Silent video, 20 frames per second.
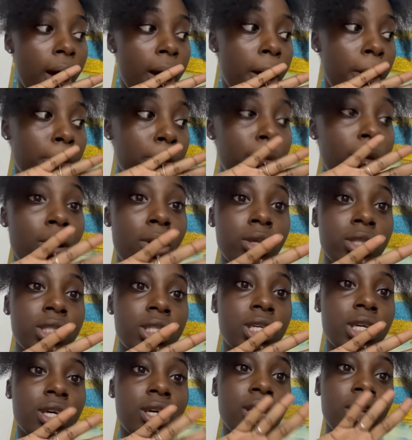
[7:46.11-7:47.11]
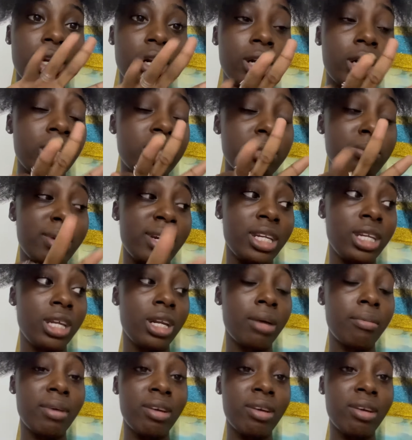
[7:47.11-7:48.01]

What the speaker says: But in order to make dinner,